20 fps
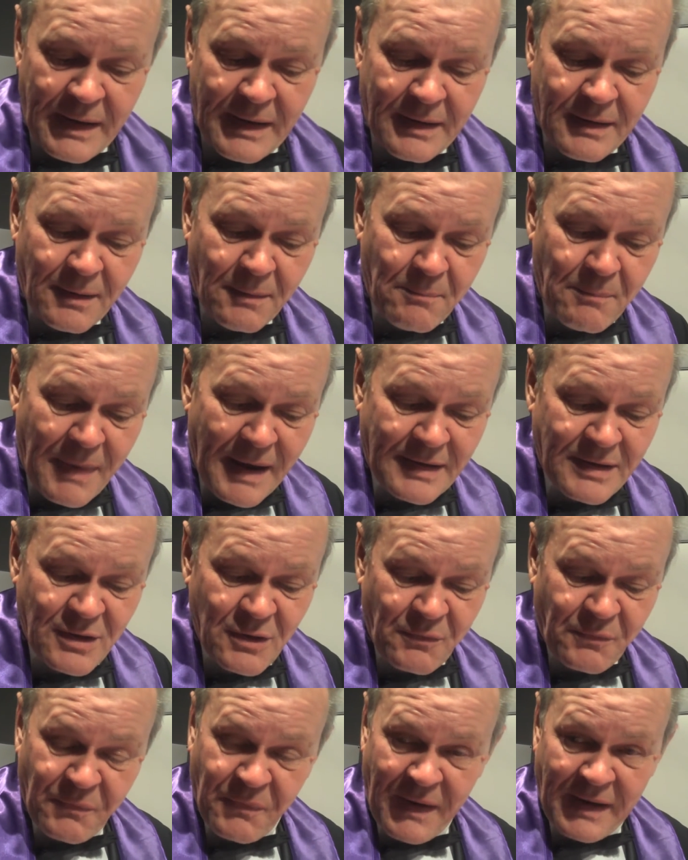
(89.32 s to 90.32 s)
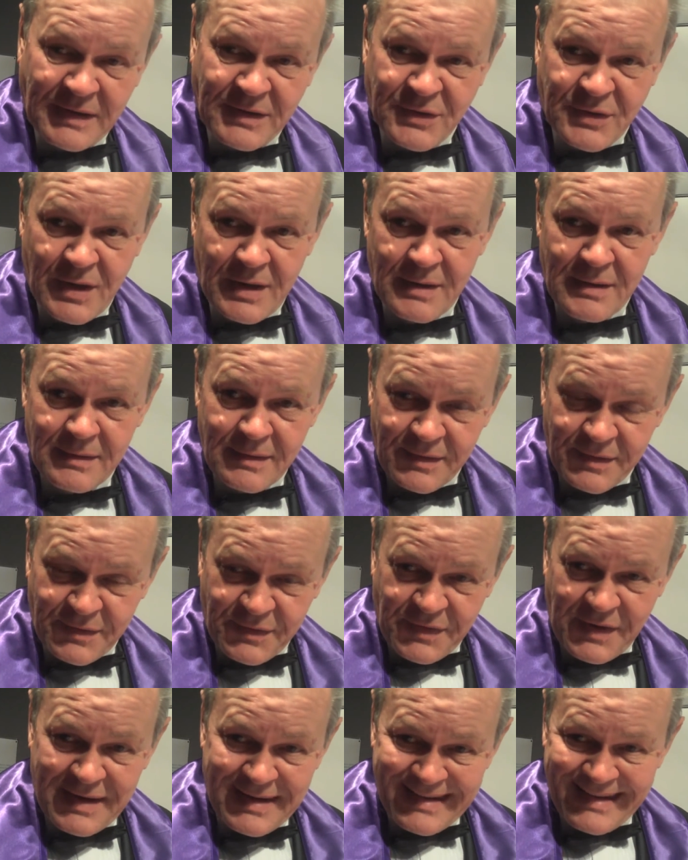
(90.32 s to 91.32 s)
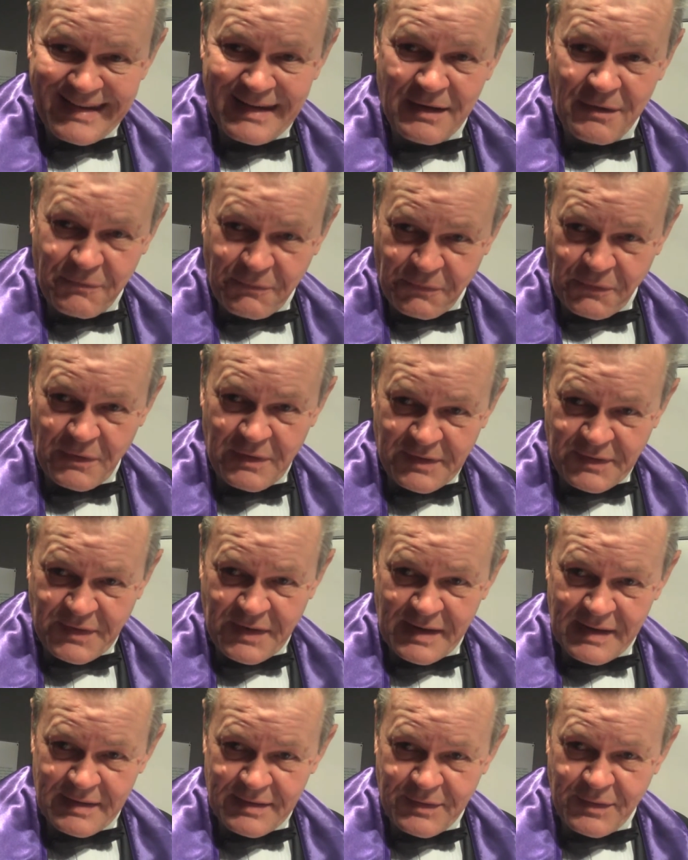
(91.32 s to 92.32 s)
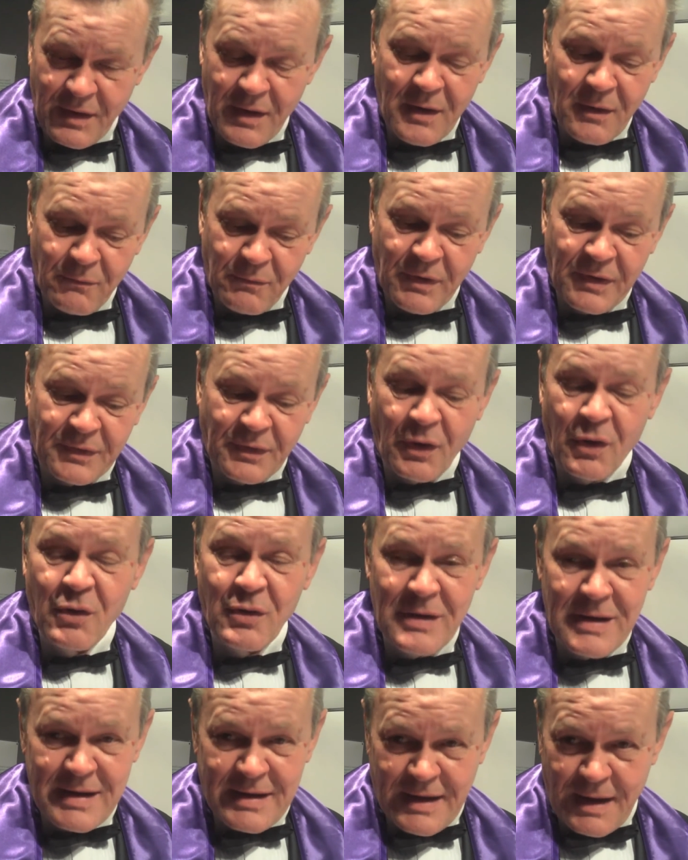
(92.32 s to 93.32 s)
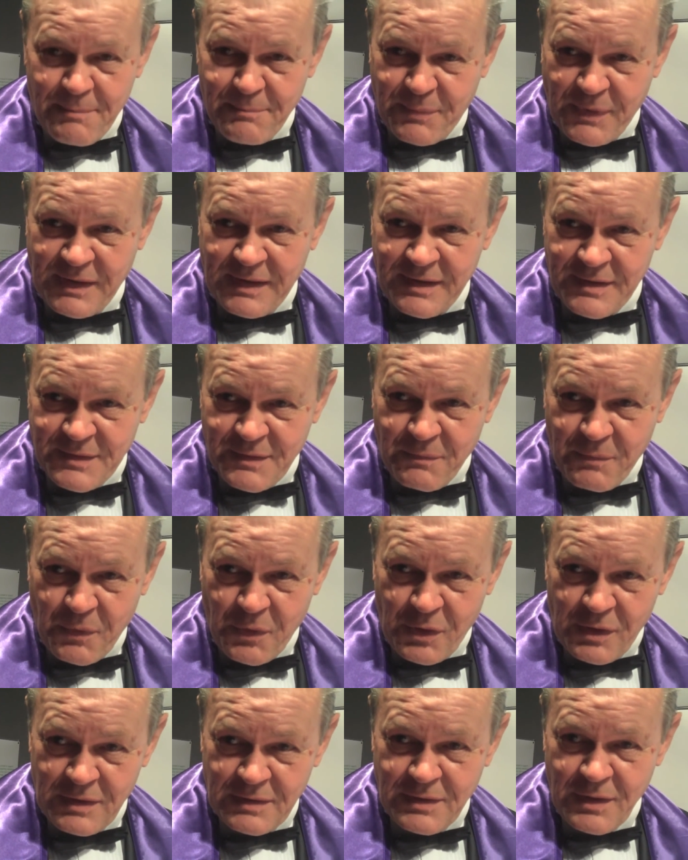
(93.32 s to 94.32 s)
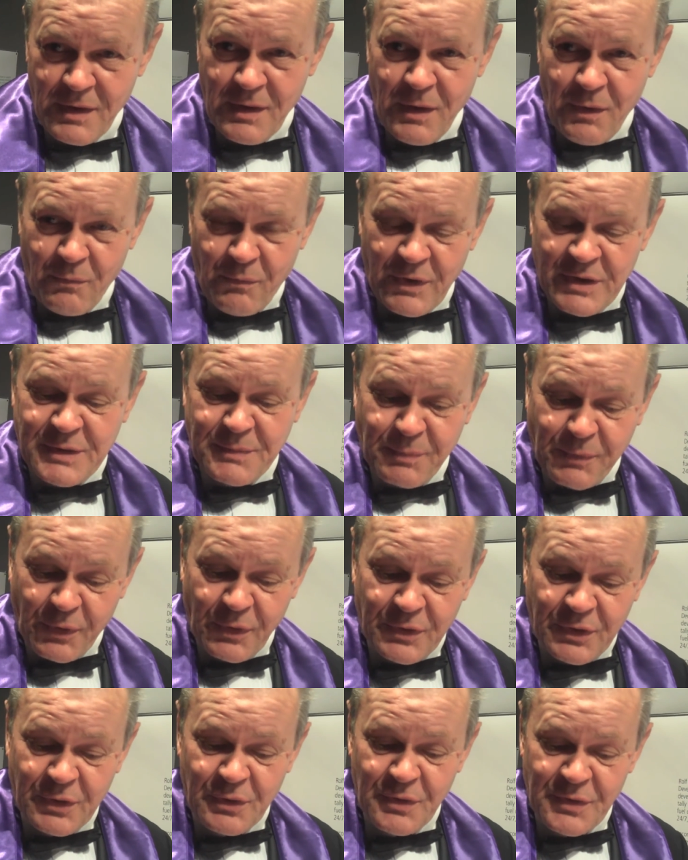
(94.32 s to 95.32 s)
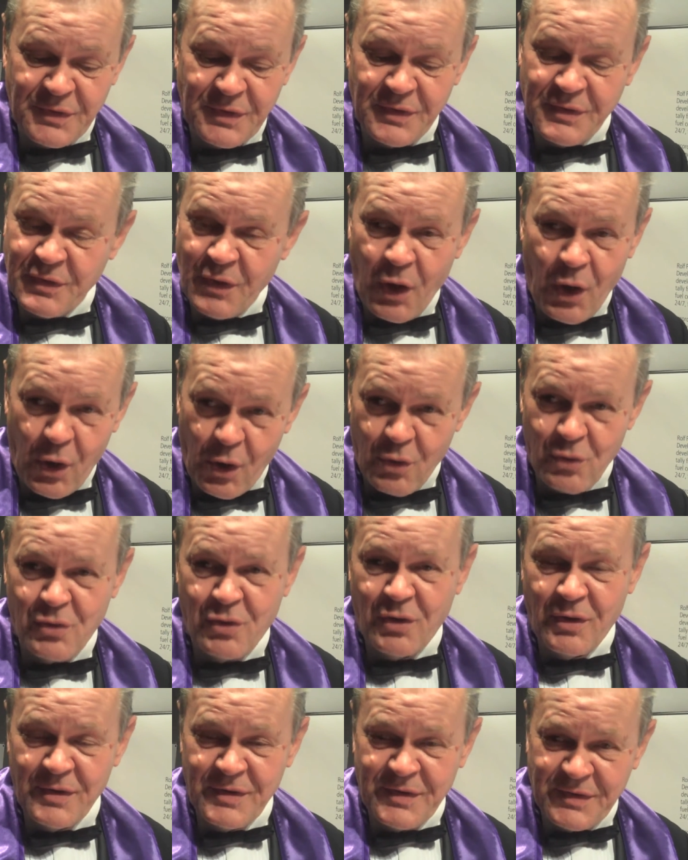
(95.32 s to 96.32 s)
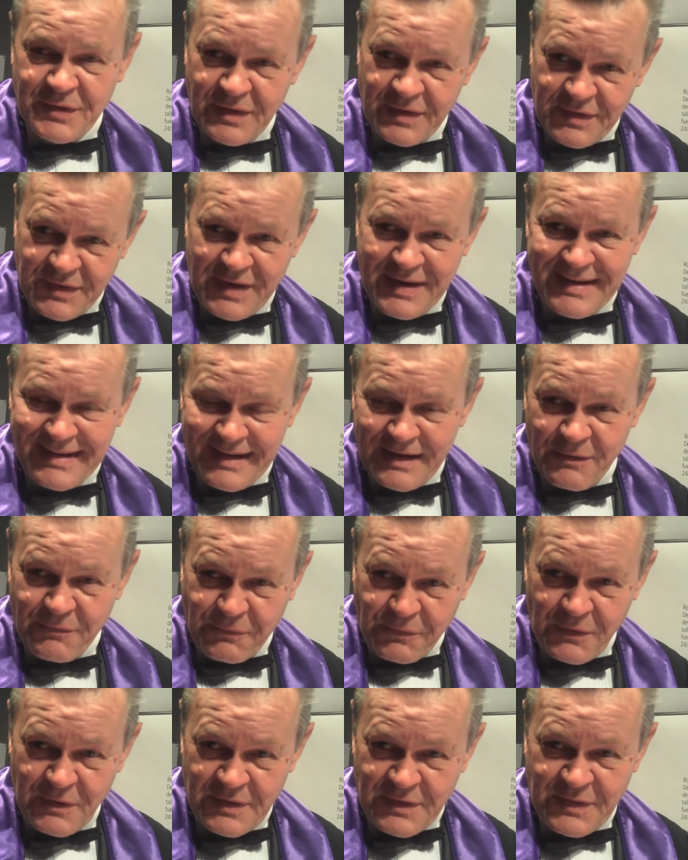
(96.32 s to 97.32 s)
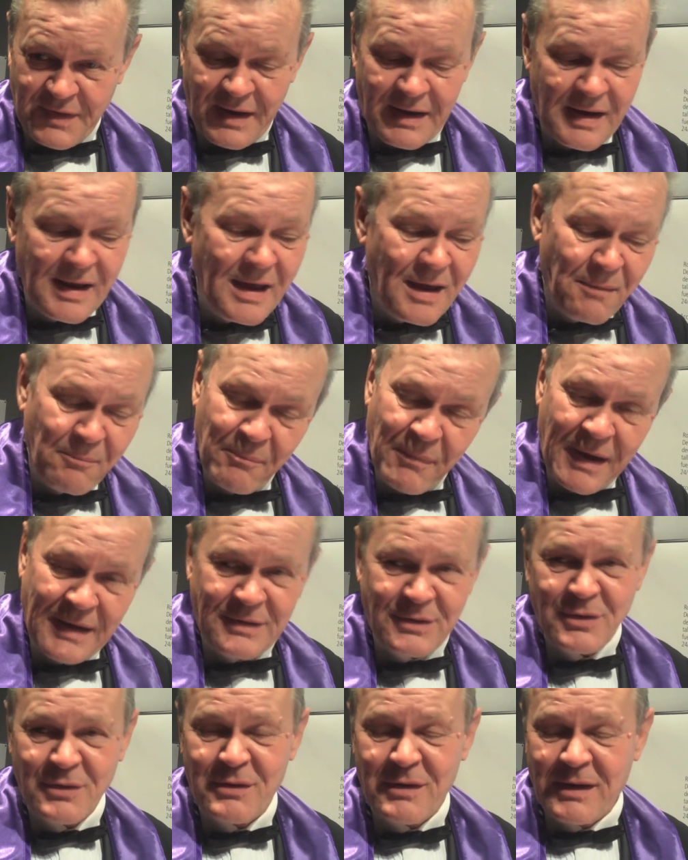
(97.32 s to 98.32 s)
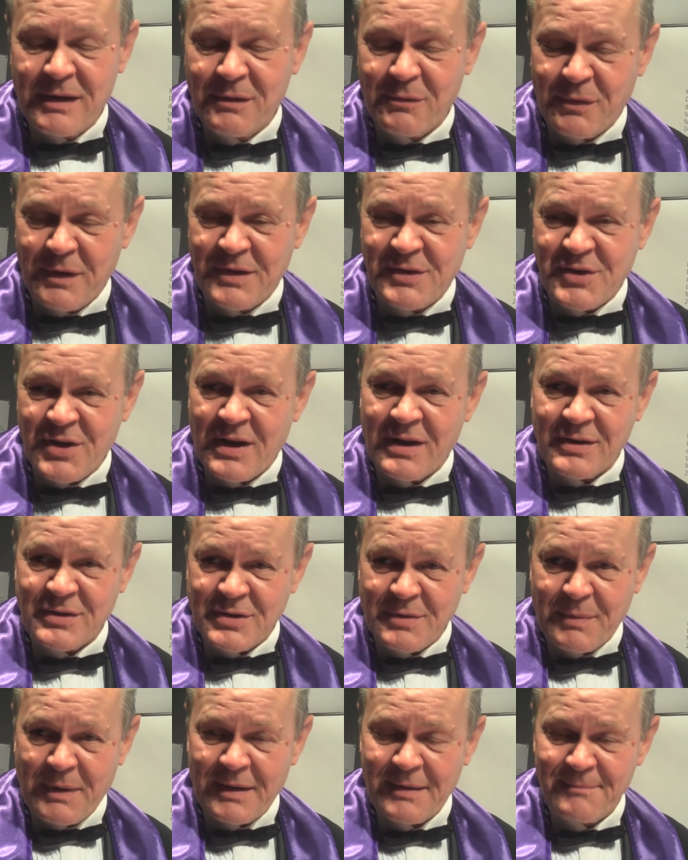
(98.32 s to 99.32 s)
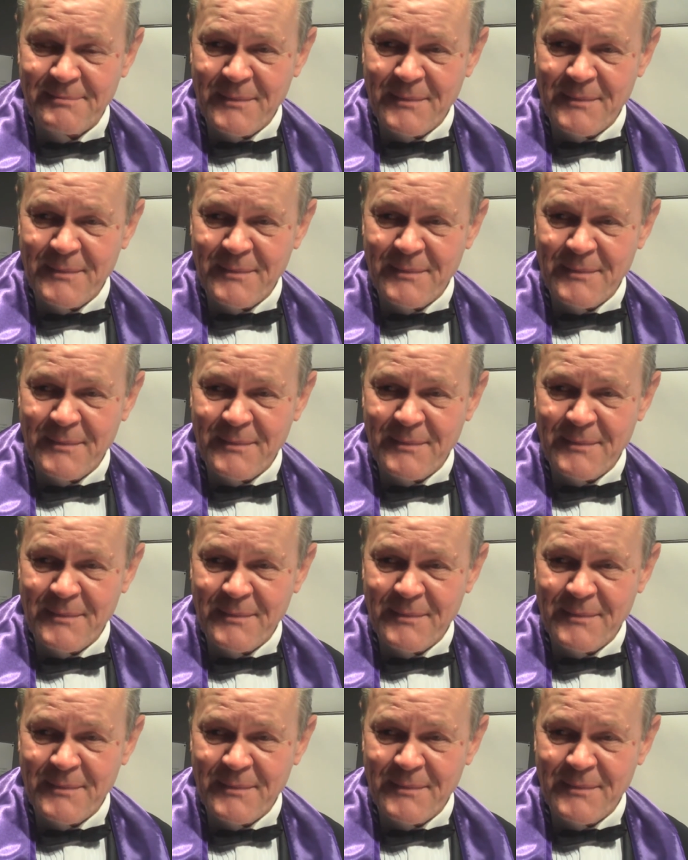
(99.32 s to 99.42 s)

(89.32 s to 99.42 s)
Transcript: we kind, uh, manufacture kind of zinc air fuel cells. We are the only company in the world which produces a low-cost zinc air fuel cell manually rechargeable.